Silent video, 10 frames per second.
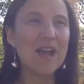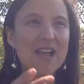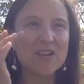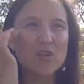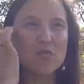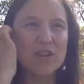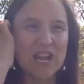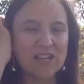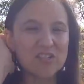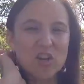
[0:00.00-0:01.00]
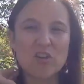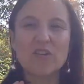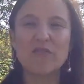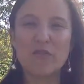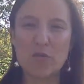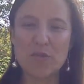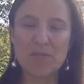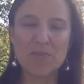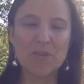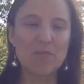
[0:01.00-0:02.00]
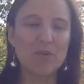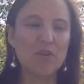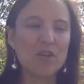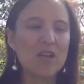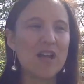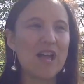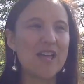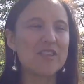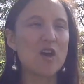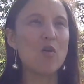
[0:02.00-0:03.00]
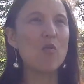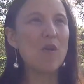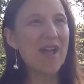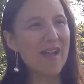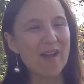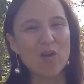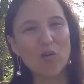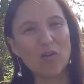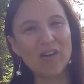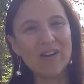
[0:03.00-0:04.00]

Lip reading: I know when I started forming people, I thought, wow,